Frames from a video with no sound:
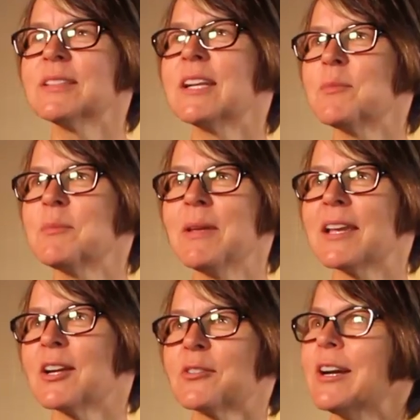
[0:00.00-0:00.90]
it up and make
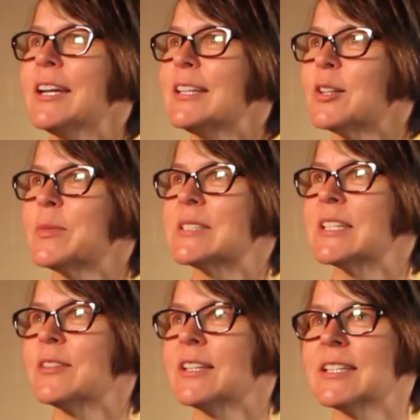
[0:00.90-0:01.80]
it great here in
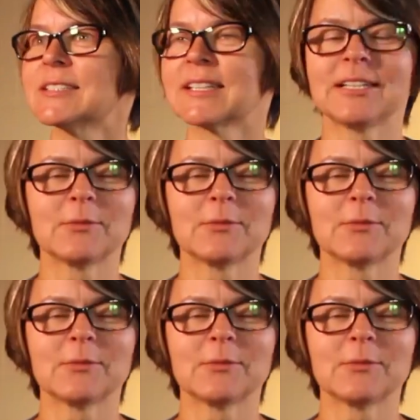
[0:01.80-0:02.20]
Batavia? And he said he